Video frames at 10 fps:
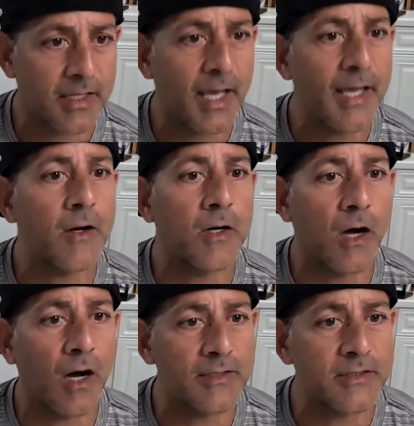They are
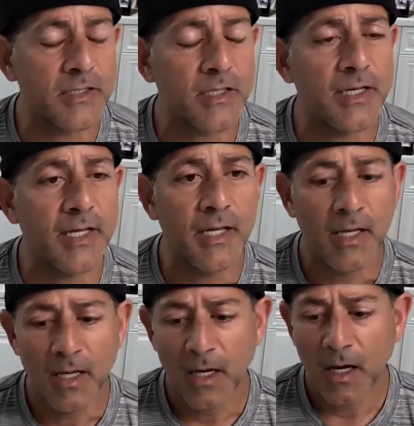constantly
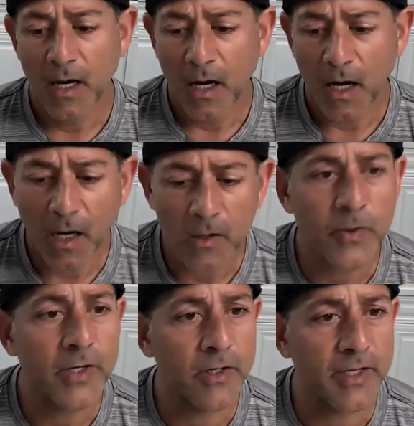
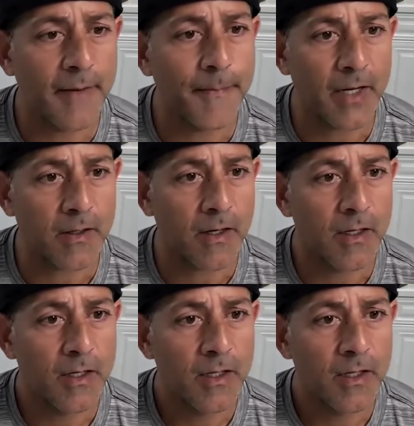hungrier to get better.